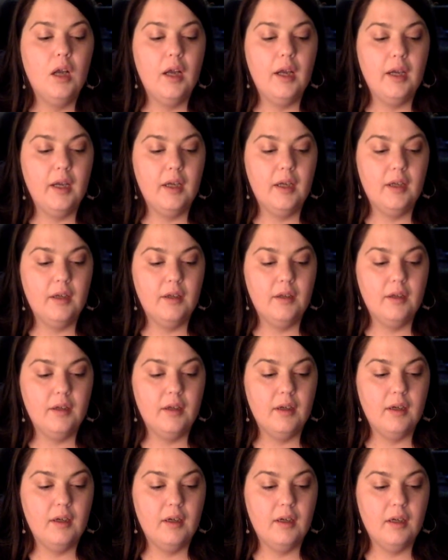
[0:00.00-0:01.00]
and
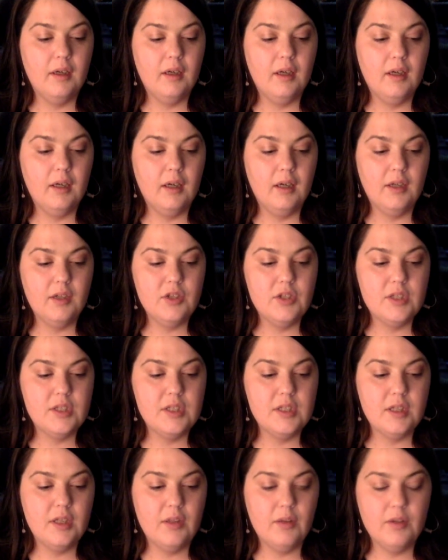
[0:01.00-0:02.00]
I
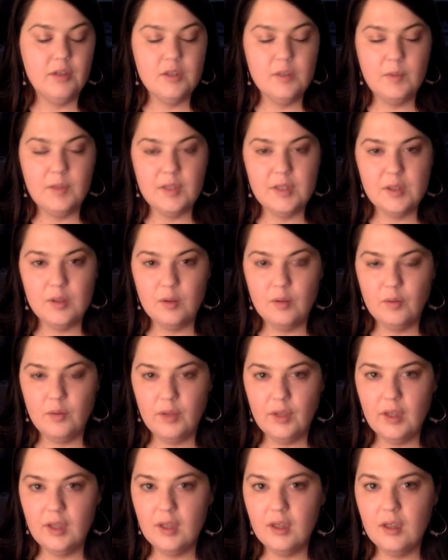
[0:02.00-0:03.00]
thought to myself,
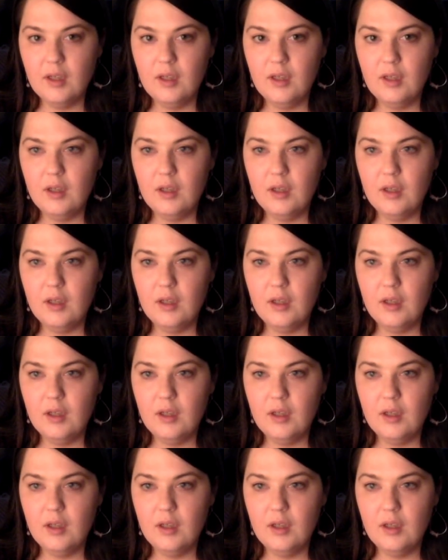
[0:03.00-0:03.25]
like,